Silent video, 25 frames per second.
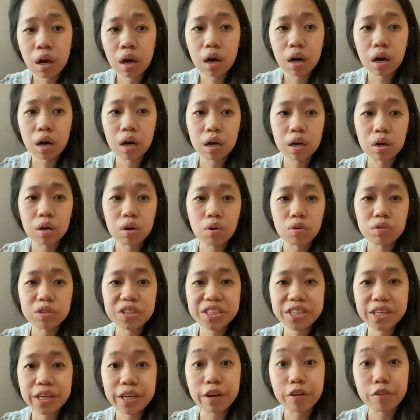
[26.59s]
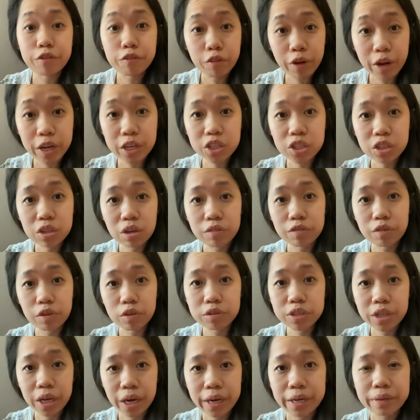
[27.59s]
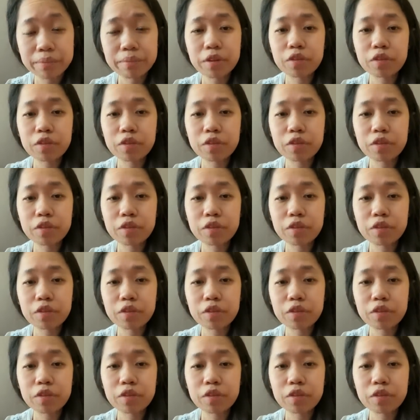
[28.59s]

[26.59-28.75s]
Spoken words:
only take a fraction of your time.